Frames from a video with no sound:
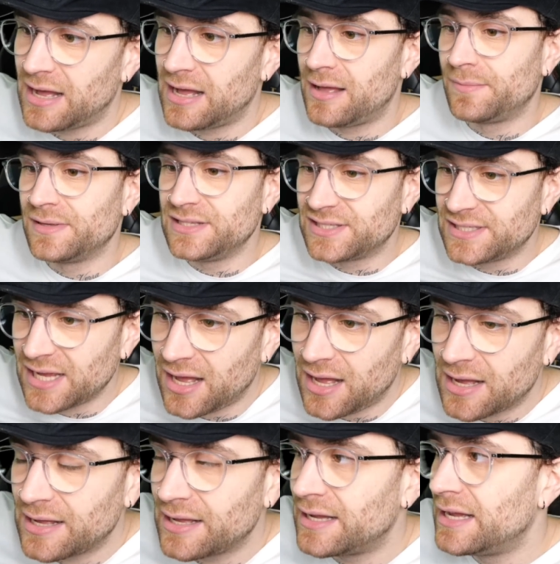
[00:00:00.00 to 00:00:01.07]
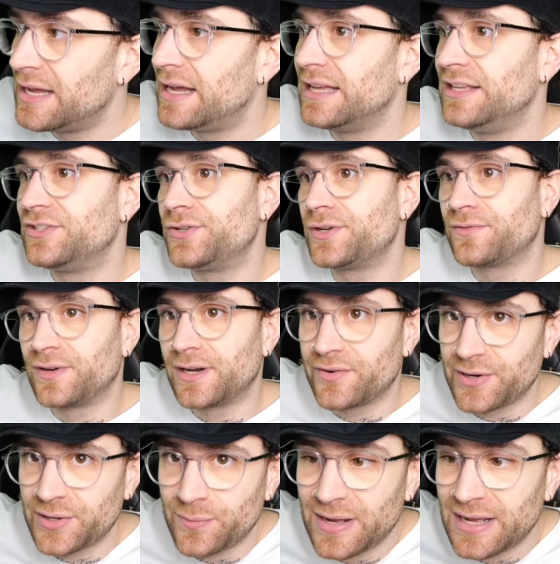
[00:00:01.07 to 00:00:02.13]
He's young. He's doing really,
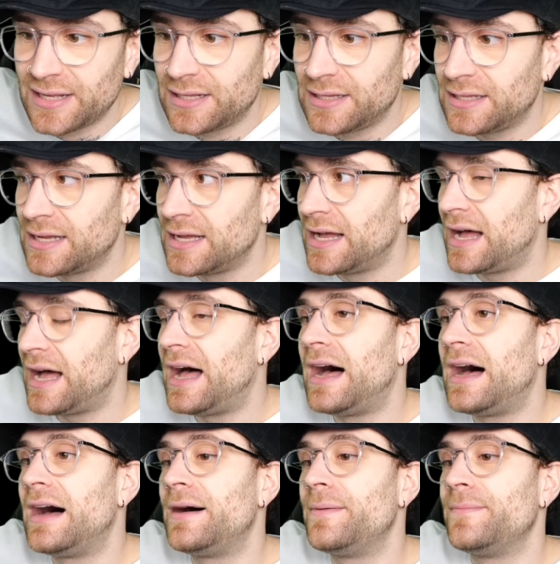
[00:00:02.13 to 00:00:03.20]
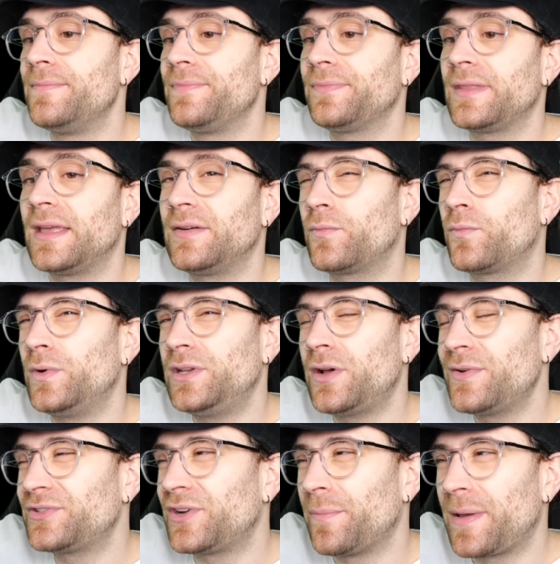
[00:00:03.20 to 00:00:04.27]
really well. We
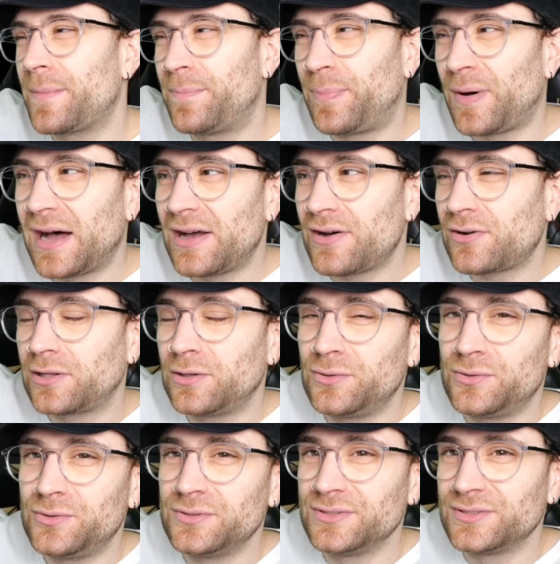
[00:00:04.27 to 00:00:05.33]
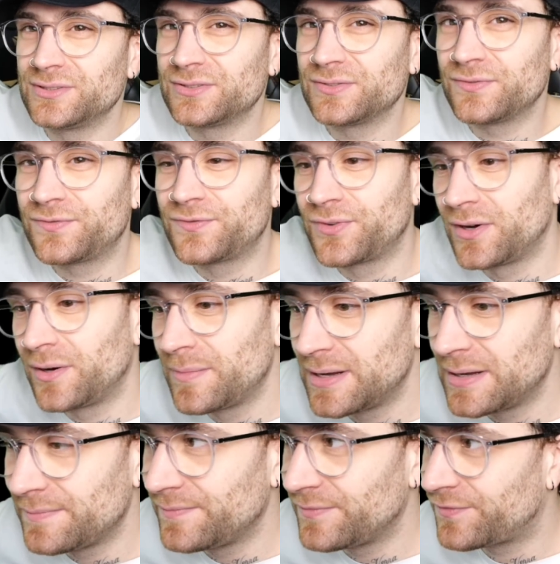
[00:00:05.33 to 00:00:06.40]
know he's got a big buyout clause
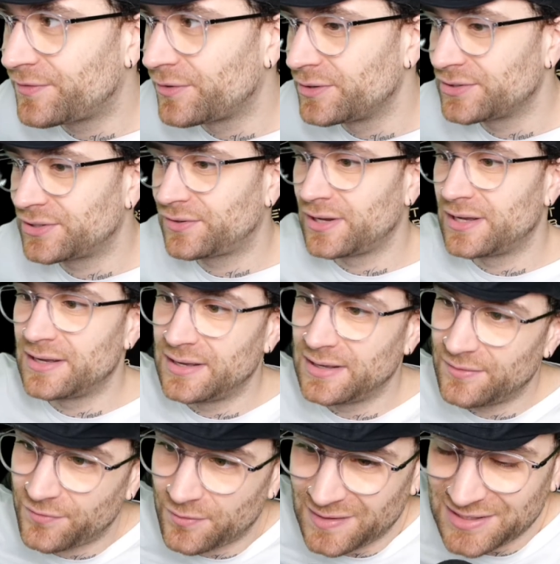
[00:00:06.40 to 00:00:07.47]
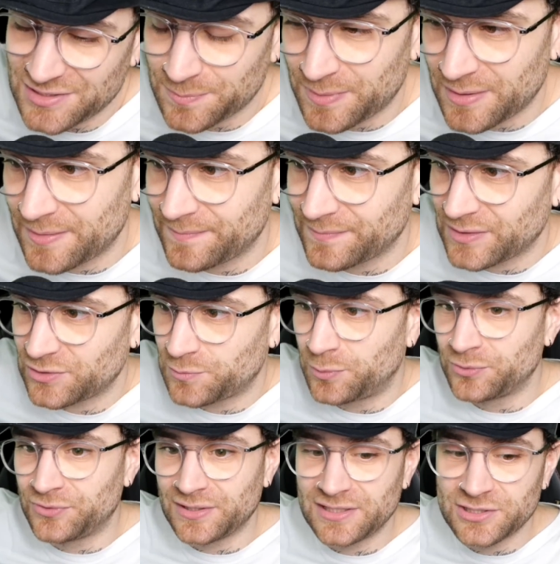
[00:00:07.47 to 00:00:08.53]
from for
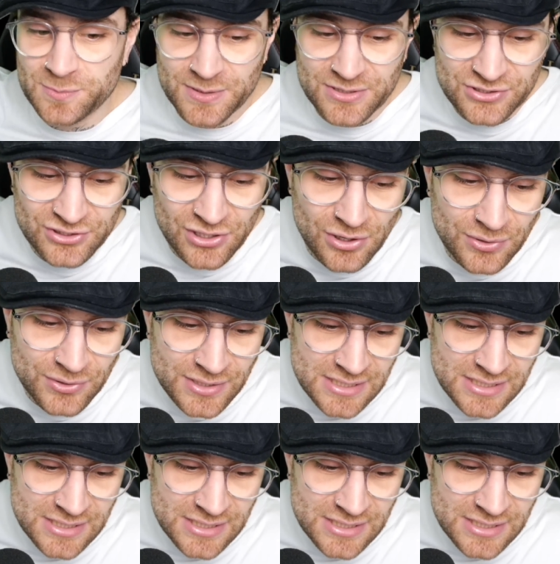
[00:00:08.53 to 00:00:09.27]
Sporting Lisbon, so